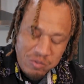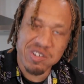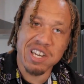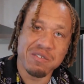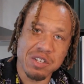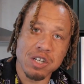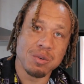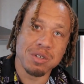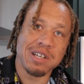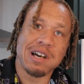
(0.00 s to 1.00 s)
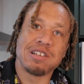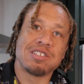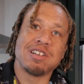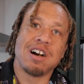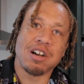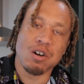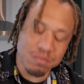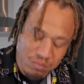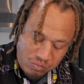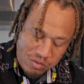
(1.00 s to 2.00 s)
Definitely go with the Asiago
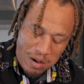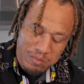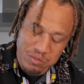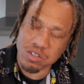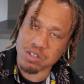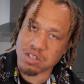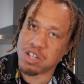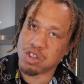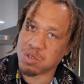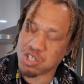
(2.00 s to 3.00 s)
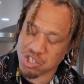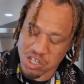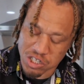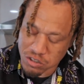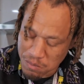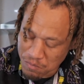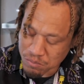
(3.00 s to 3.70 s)
and the 3 cheese.